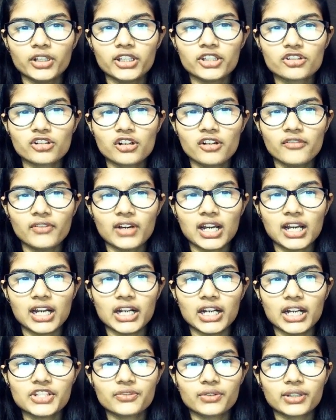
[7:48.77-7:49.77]
point of
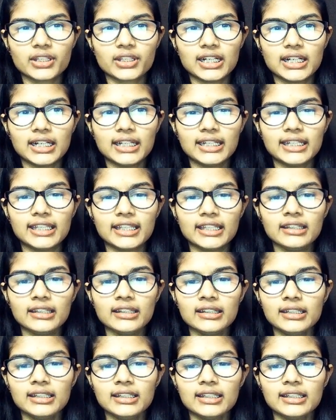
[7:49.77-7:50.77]
ours regarding